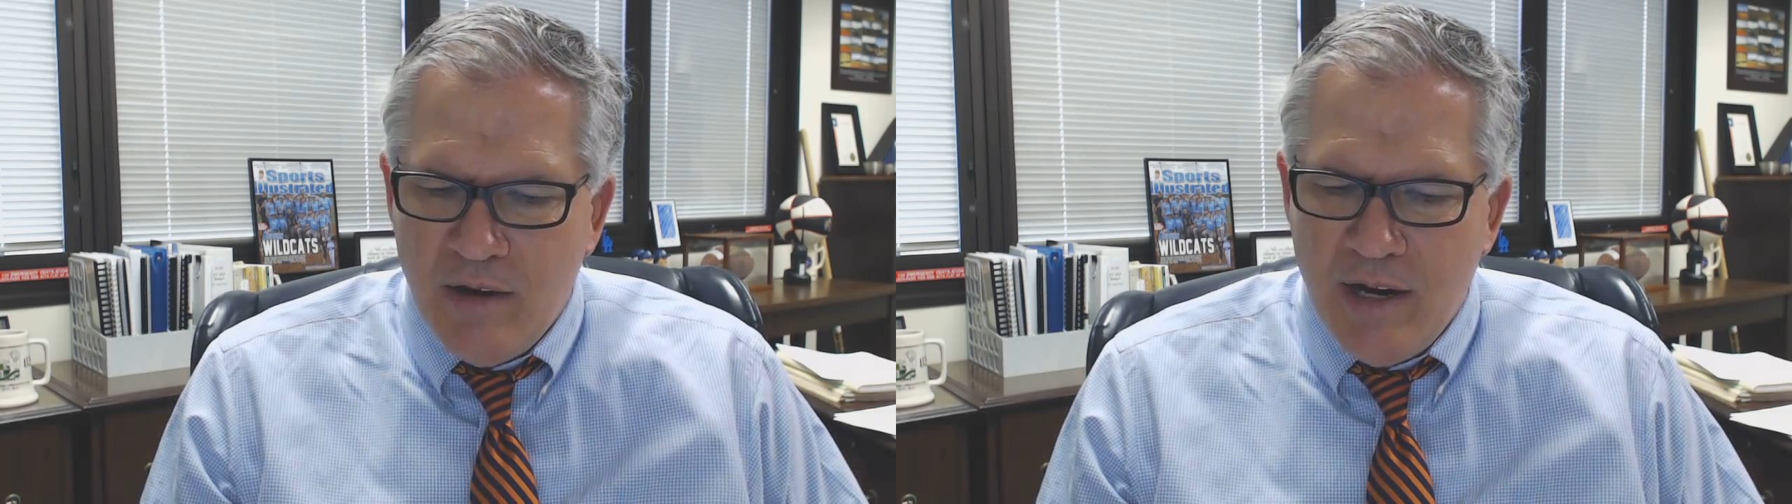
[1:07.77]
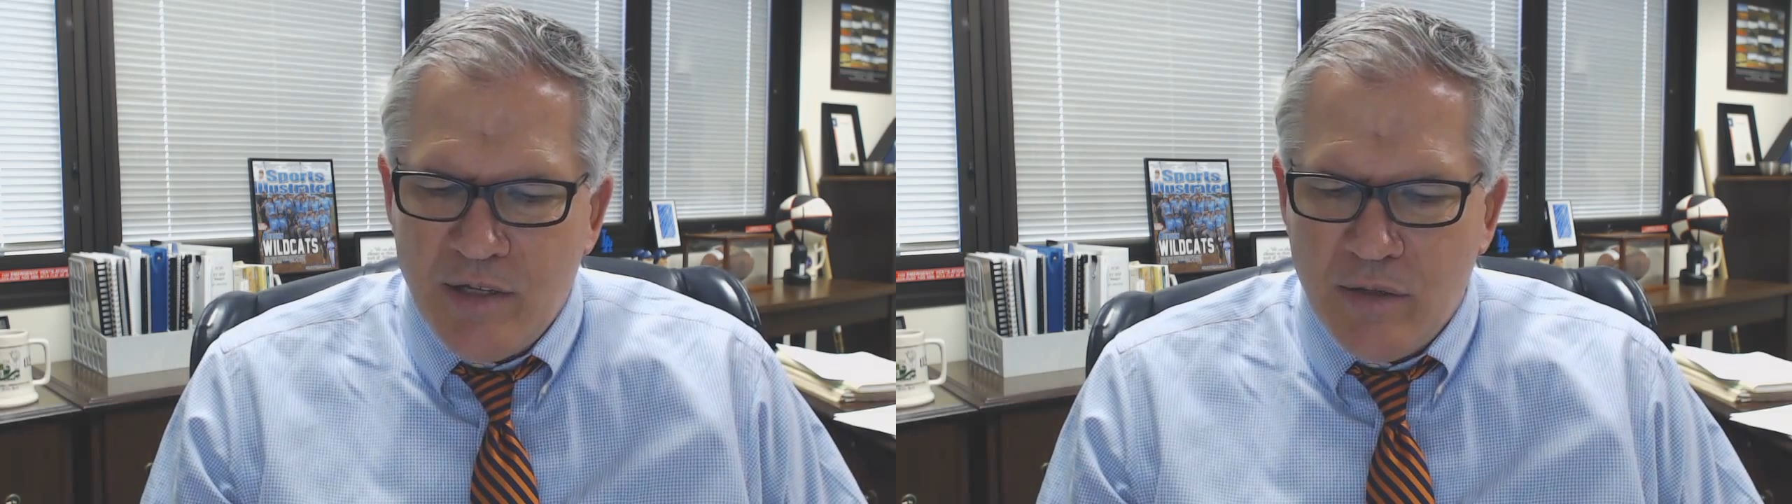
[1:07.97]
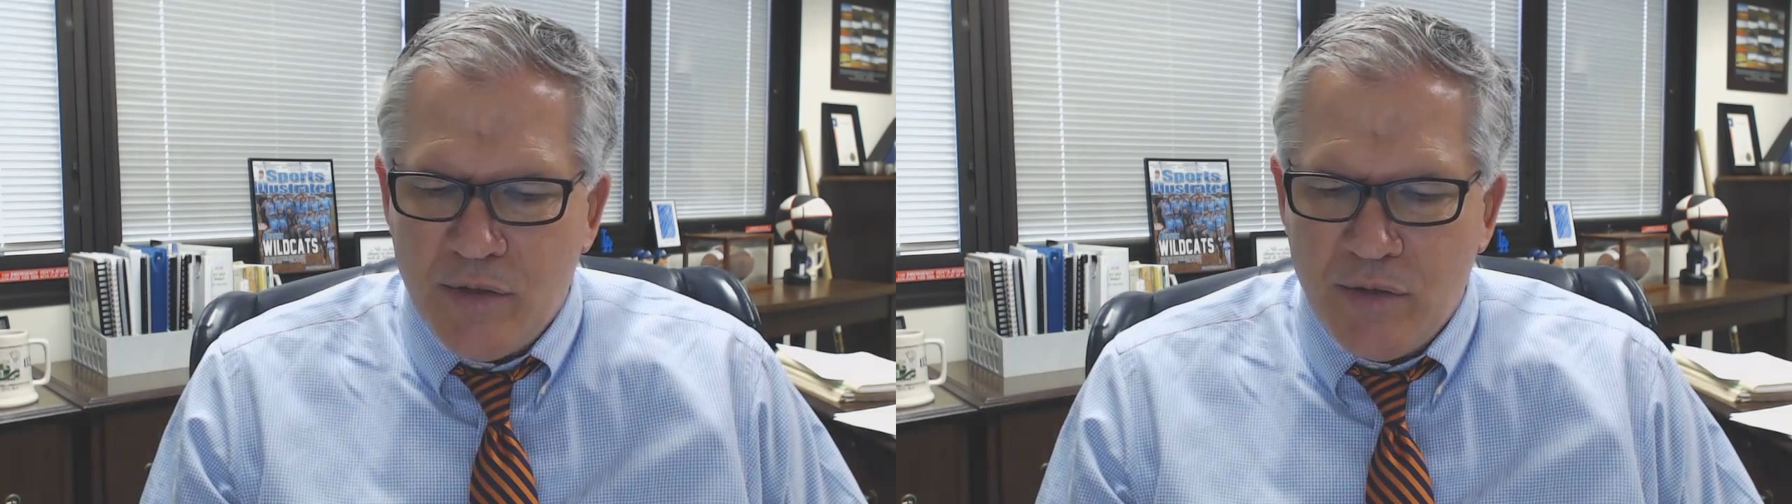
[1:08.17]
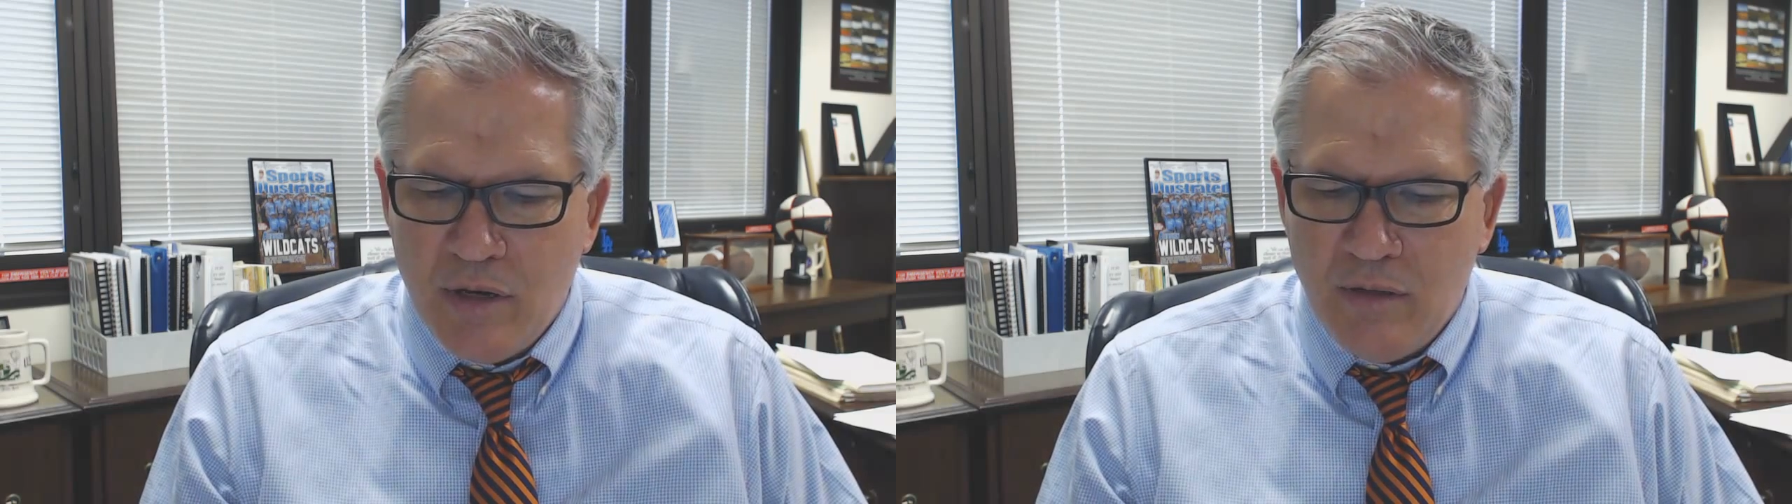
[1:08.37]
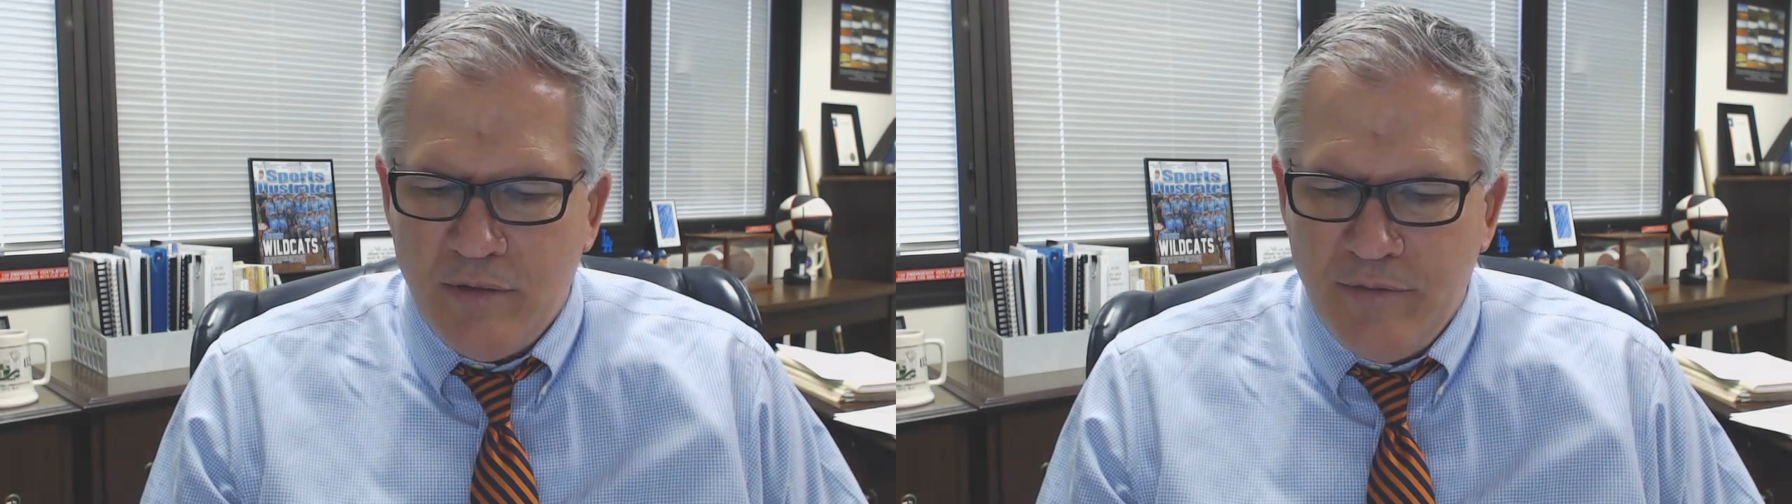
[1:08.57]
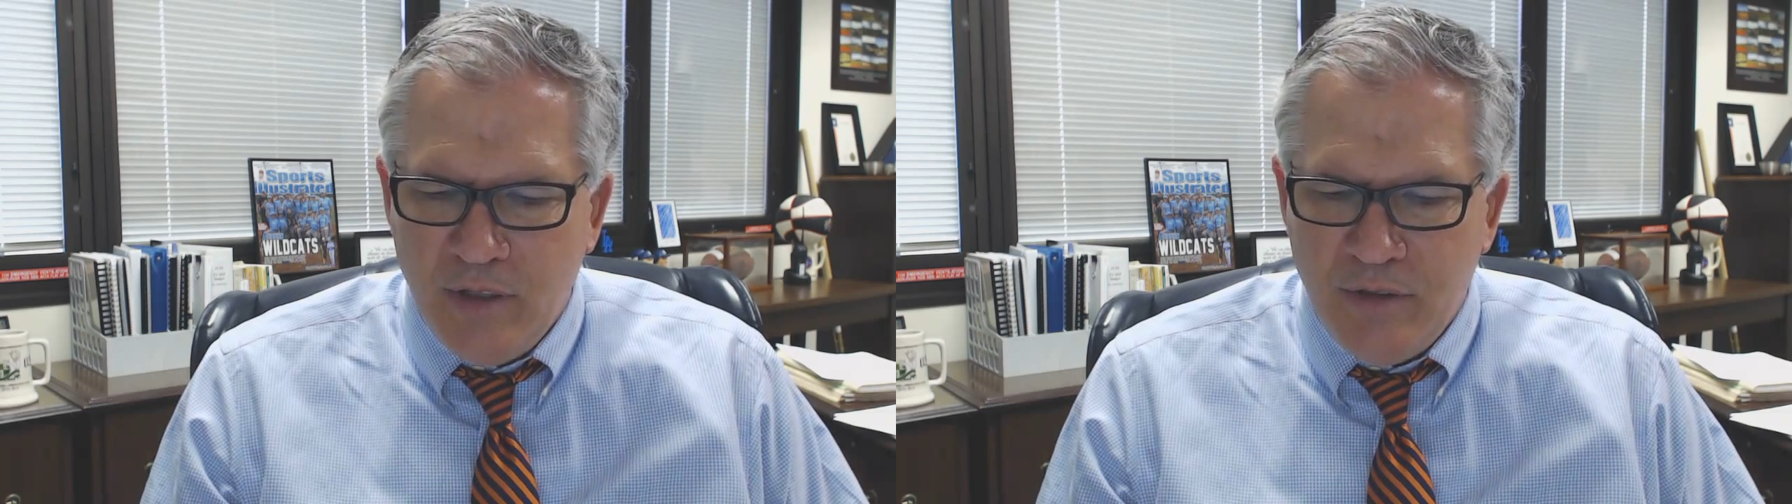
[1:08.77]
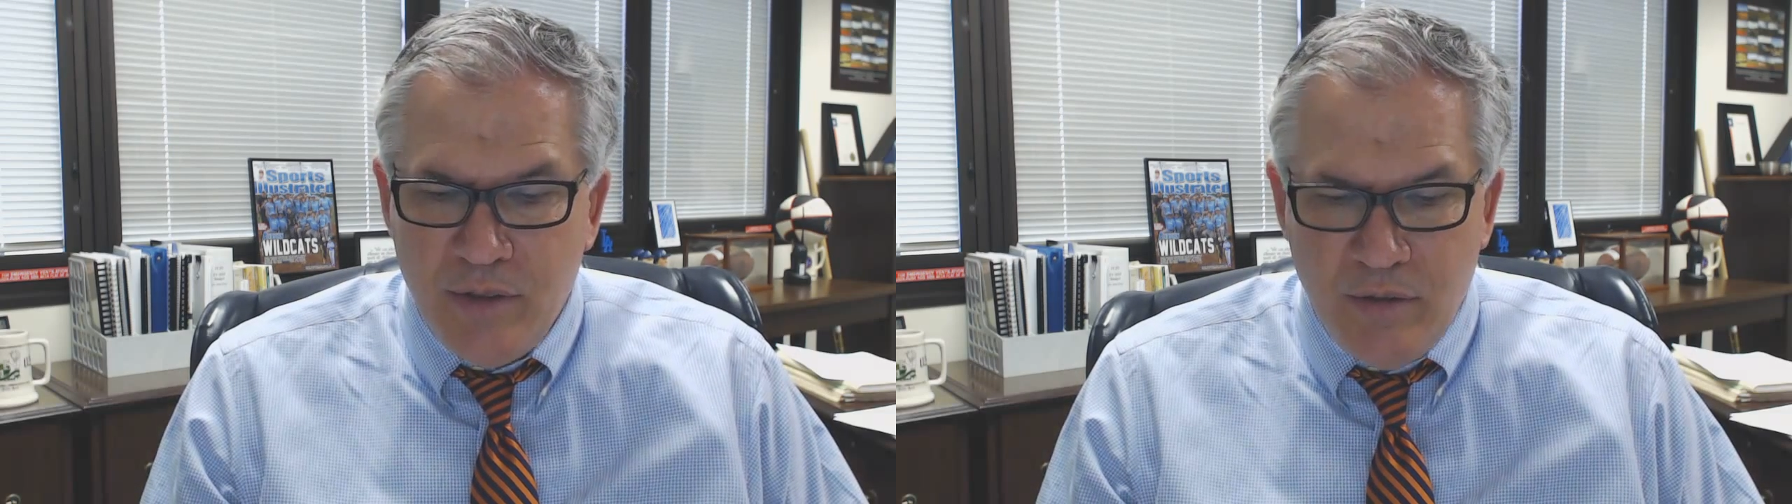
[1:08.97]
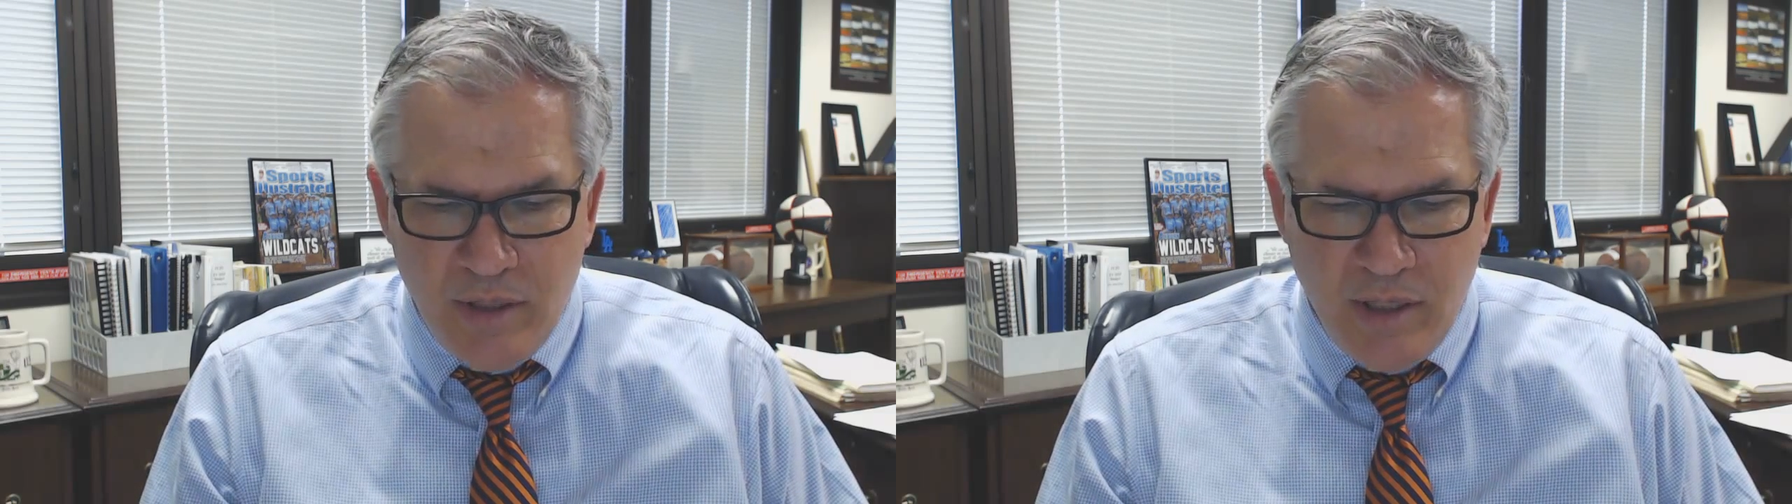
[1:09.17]
Their high school struggle to field
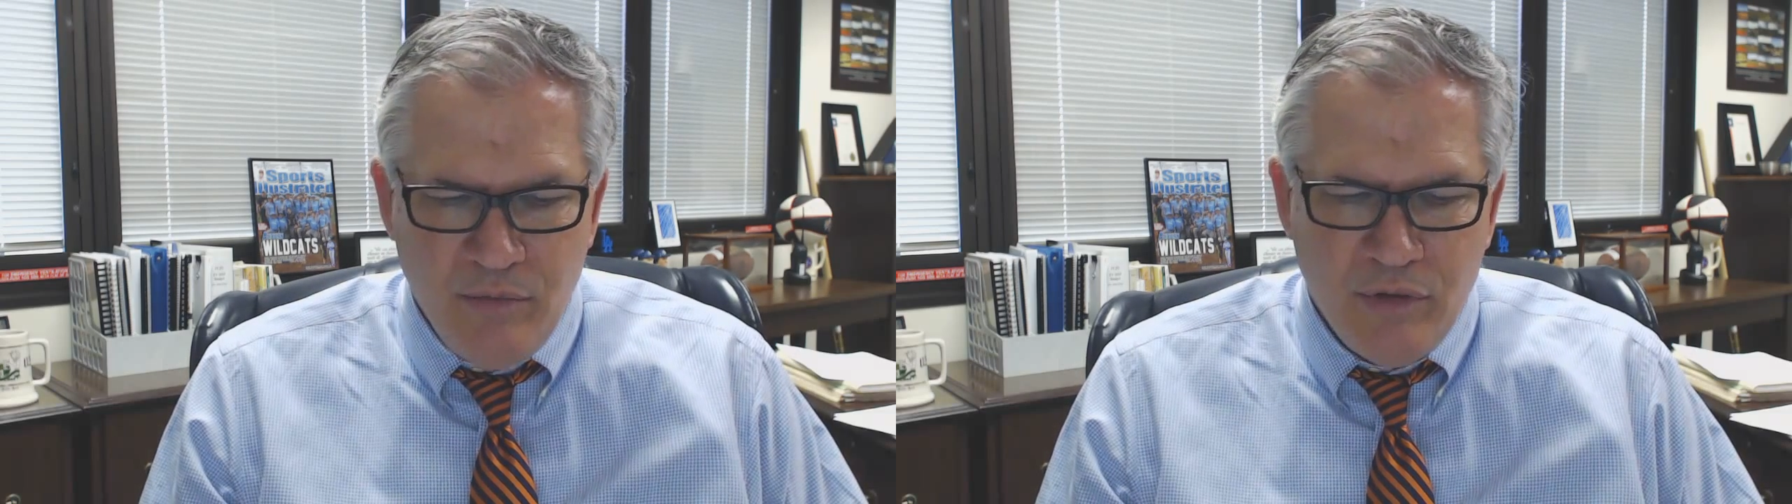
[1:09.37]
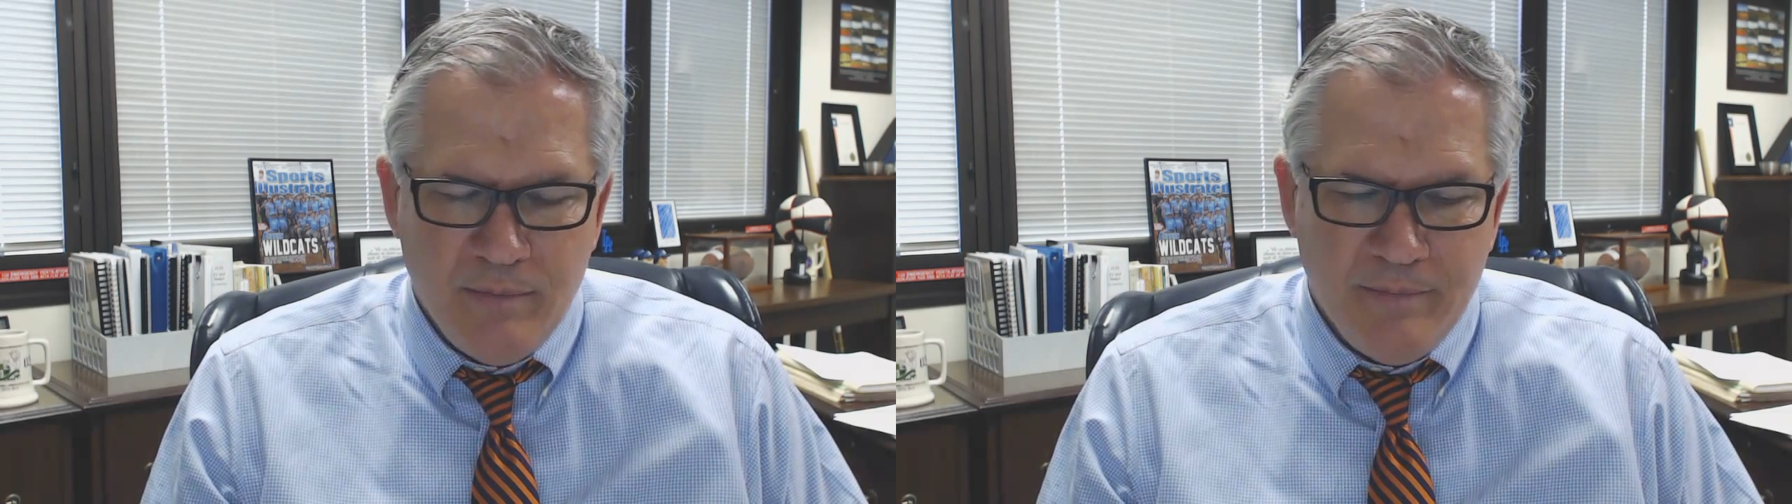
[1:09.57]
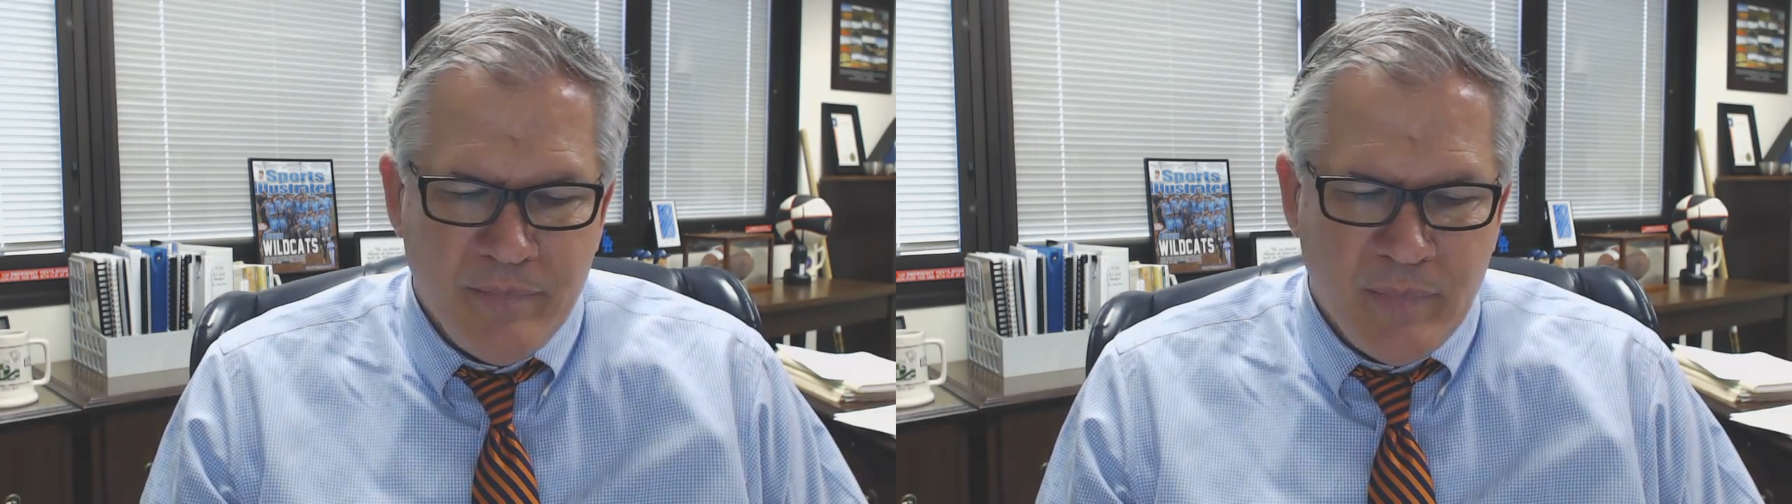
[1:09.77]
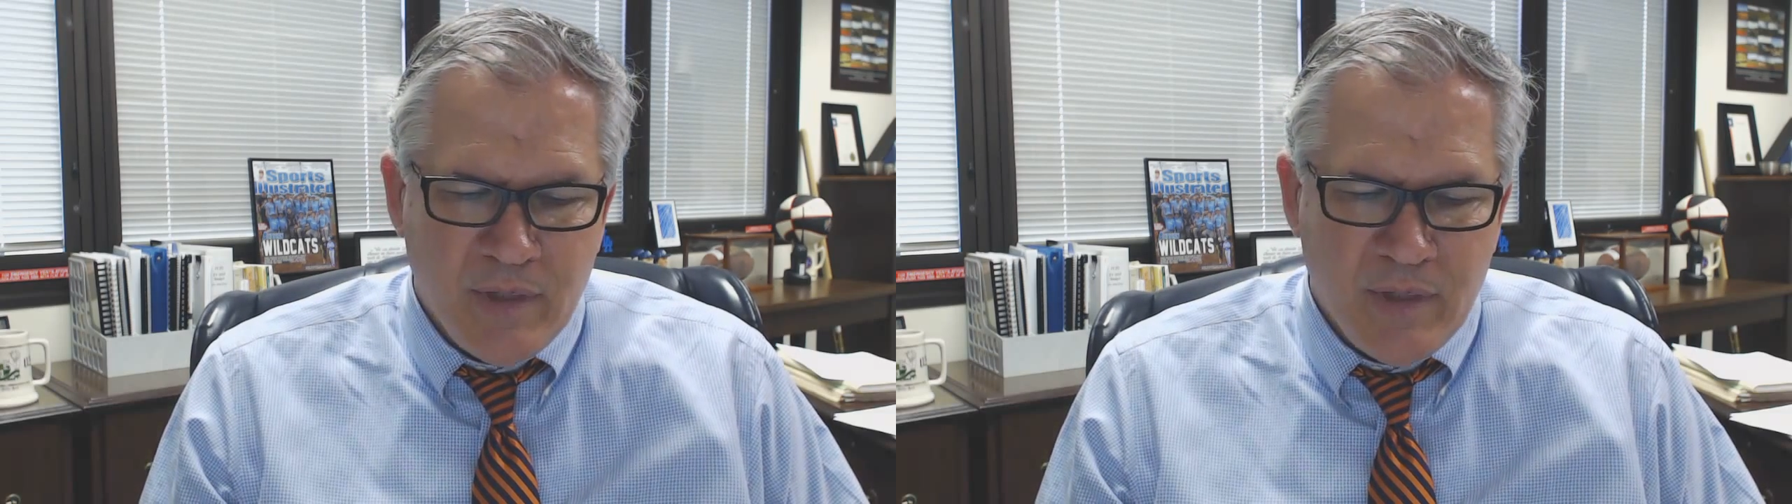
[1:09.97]
2 teams.